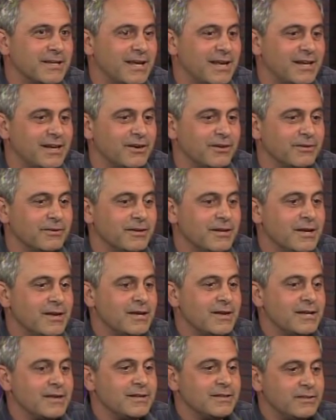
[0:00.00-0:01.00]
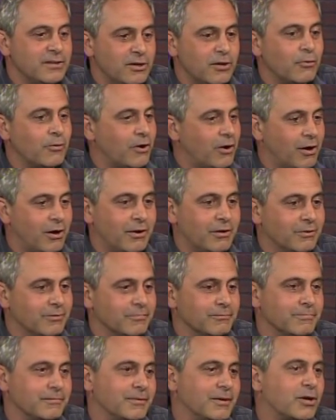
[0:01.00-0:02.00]
And they're,
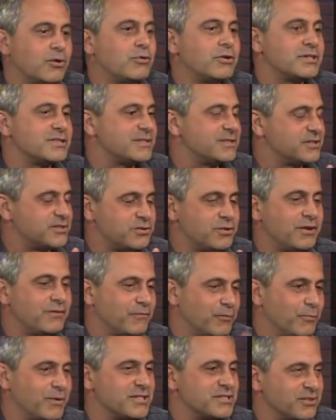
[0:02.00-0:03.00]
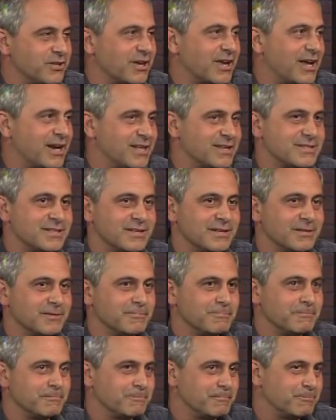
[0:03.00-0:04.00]
of course, there's two different ways to look at it. It's
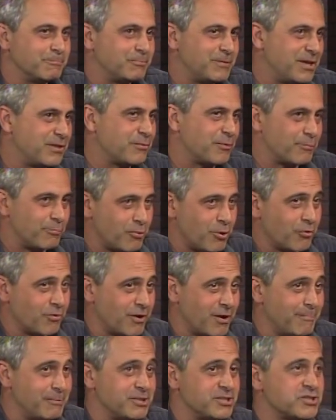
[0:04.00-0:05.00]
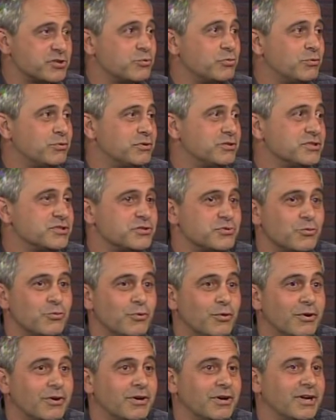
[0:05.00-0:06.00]
either a program in schools
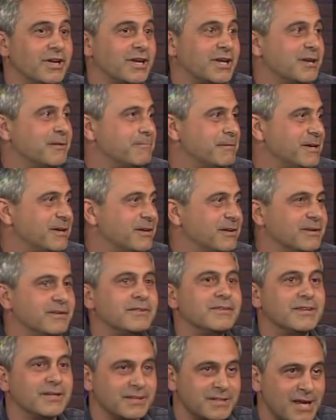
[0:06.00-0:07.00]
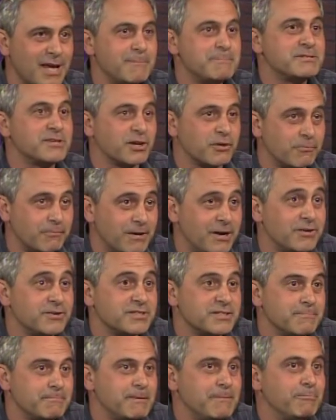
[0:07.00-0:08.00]
or it can be the types of careers
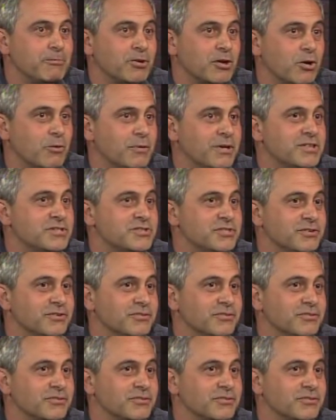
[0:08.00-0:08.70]
that people go into.